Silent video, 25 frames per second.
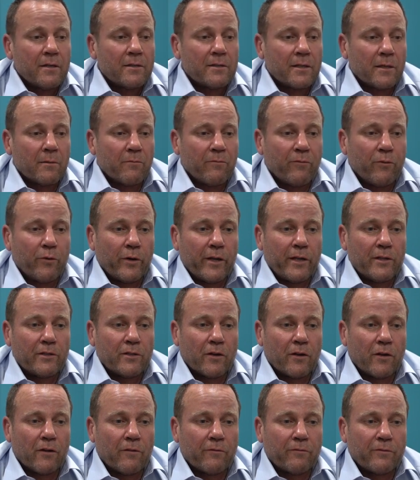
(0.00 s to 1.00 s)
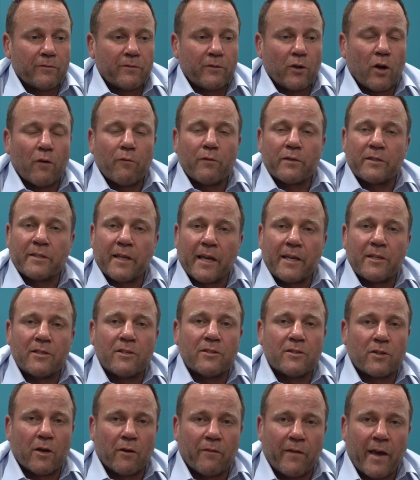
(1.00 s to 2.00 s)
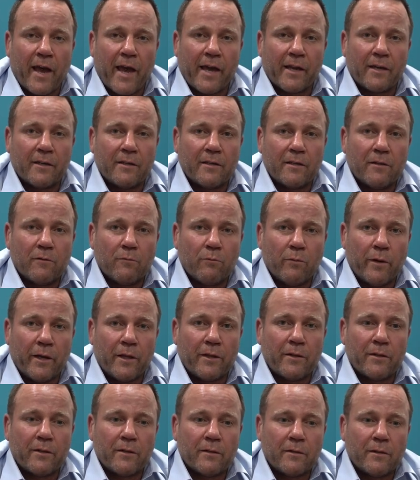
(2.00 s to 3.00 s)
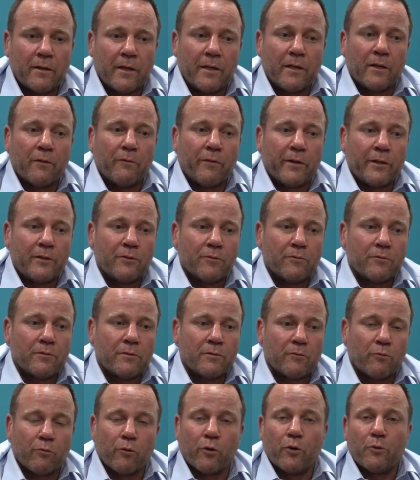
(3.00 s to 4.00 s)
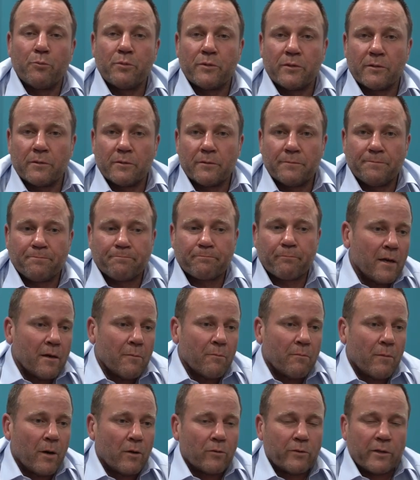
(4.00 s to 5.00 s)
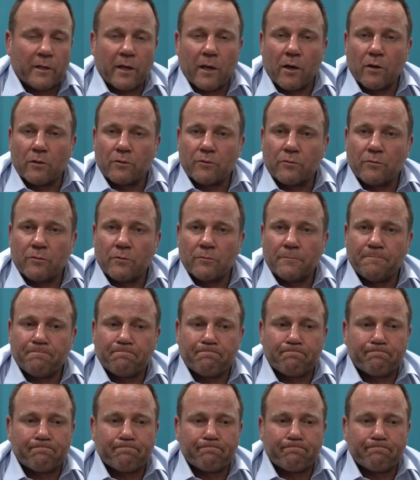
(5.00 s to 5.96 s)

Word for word: some footage of conversations I've had with individuals, groups, multicultural,